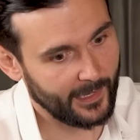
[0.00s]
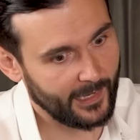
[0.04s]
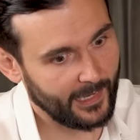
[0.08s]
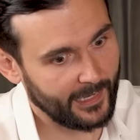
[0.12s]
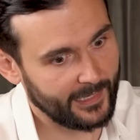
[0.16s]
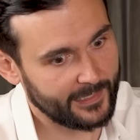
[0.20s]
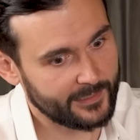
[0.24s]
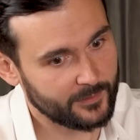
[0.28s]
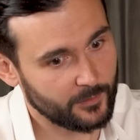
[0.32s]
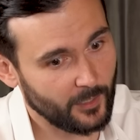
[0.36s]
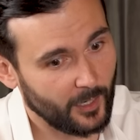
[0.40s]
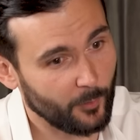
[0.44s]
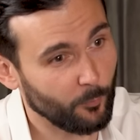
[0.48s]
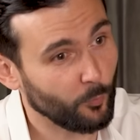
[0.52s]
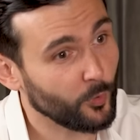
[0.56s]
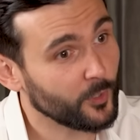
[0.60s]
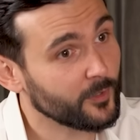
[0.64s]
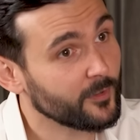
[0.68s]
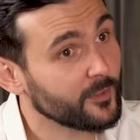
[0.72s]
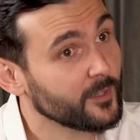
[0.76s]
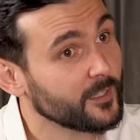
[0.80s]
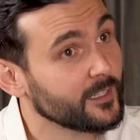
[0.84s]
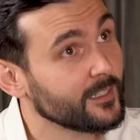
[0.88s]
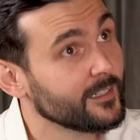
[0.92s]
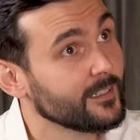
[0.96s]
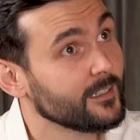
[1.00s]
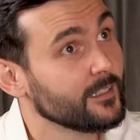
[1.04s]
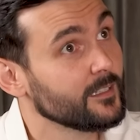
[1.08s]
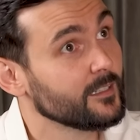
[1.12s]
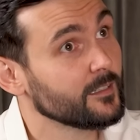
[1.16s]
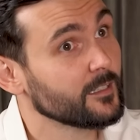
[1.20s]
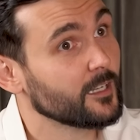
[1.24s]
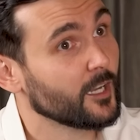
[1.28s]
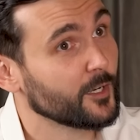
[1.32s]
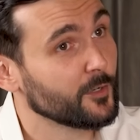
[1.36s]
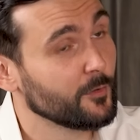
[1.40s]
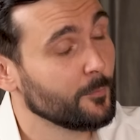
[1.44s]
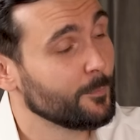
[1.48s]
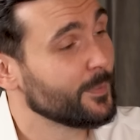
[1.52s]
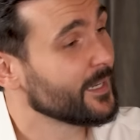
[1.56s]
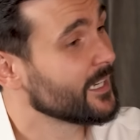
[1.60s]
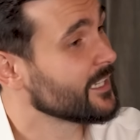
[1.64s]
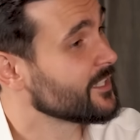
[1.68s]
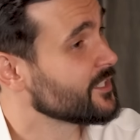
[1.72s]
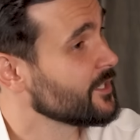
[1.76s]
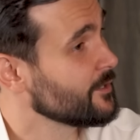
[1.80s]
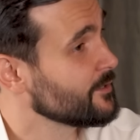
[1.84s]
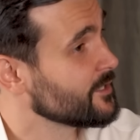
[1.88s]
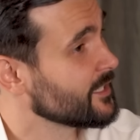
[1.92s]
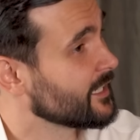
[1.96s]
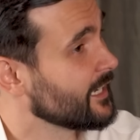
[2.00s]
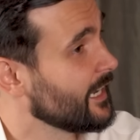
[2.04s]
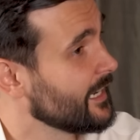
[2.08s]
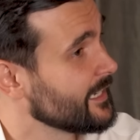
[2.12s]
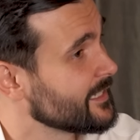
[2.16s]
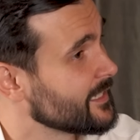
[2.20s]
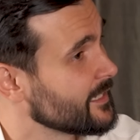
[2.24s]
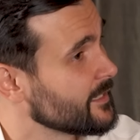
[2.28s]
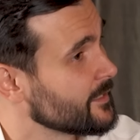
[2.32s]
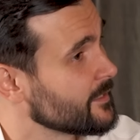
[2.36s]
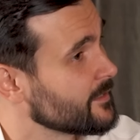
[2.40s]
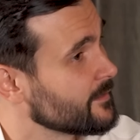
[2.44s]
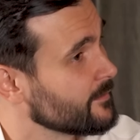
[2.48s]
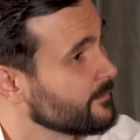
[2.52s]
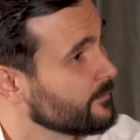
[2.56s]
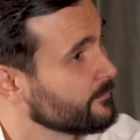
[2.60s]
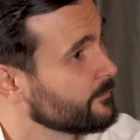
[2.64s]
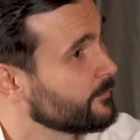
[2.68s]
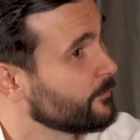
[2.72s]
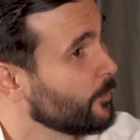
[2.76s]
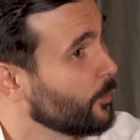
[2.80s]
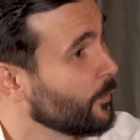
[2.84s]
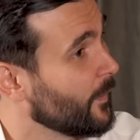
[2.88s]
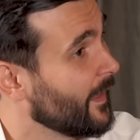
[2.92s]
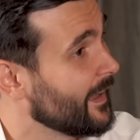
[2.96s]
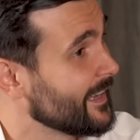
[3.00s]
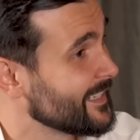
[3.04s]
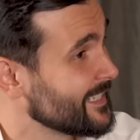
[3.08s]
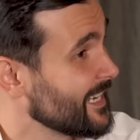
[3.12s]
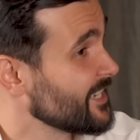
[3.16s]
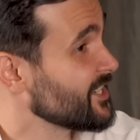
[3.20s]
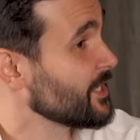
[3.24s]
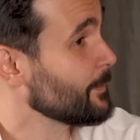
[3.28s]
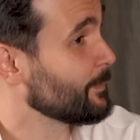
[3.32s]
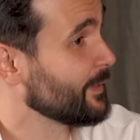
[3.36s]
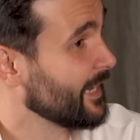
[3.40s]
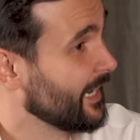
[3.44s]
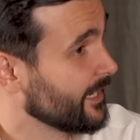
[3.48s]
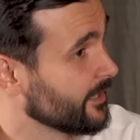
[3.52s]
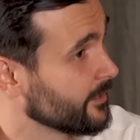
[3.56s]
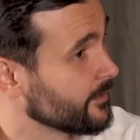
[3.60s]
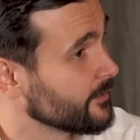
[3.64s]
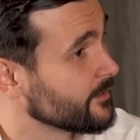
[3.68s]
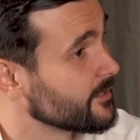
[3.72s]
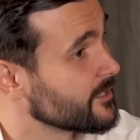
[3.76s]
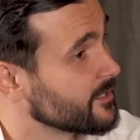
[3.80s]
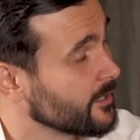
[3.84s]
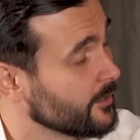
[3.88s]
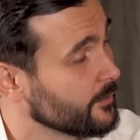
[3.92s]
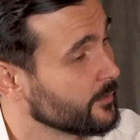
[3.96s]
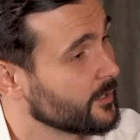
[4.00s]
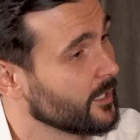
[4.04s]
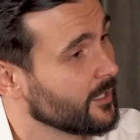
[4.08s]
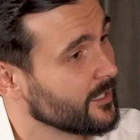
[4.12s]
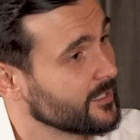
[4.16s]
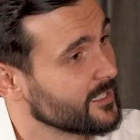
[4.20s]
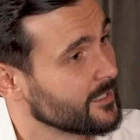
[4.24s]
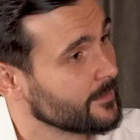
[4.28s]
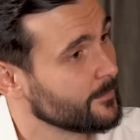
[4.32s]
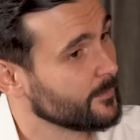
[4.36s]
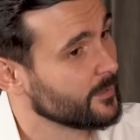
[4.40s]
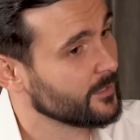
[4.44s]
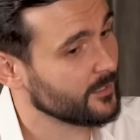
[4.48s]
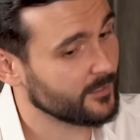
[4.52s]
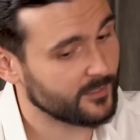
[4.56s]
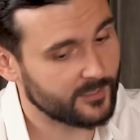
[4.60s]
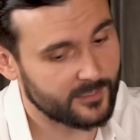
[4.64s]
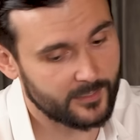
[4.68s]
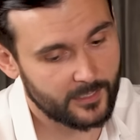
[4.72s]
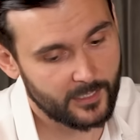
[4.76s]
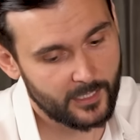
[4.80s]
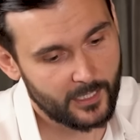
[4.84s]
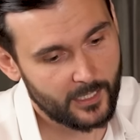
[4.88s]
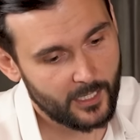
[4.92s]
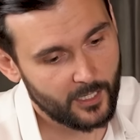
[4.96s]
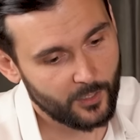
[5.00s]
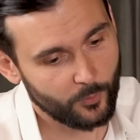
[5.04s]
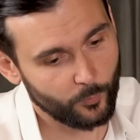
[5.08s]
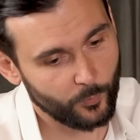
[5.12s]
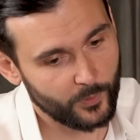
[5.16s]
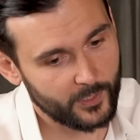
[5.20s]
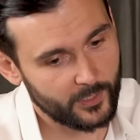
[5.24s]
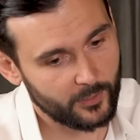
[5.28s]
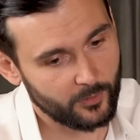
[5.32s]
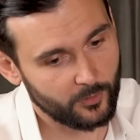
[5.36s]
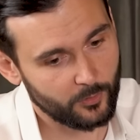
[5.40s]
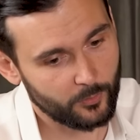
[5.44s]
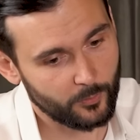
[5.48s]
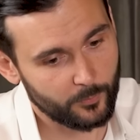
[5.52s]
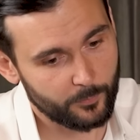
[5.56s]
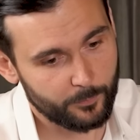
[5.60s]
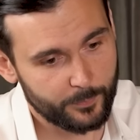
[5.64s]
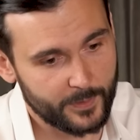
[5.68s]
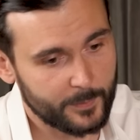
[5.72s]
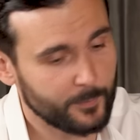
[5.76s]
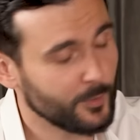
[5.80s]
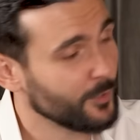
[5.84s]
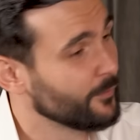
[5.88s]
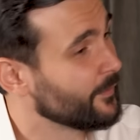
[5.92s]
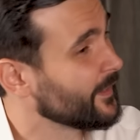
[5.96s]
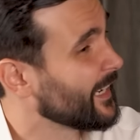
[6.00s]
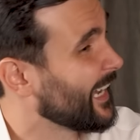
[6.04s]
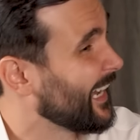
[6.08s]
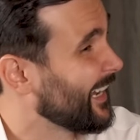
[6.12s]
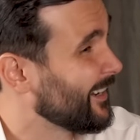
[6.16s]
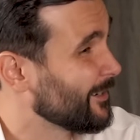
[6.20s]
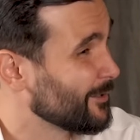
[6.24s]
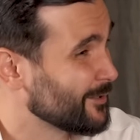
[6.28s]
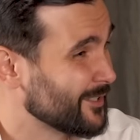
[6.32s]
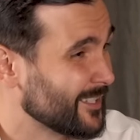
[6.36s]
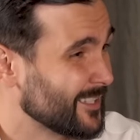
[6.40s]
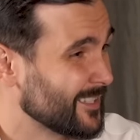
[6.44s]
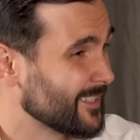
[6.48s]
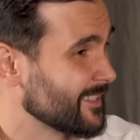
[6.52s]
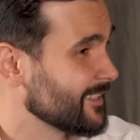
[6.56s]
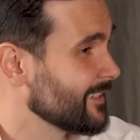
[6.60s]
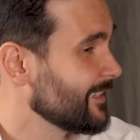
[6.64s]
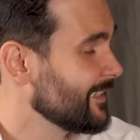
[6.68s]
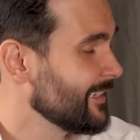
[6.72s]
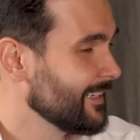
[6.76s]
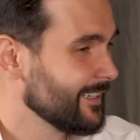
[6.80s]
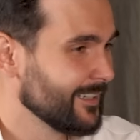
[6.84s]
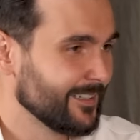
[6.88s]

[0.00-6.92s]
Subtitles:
And one of the kind of biggest user cases for that is actually pianos. So customers will be moving house.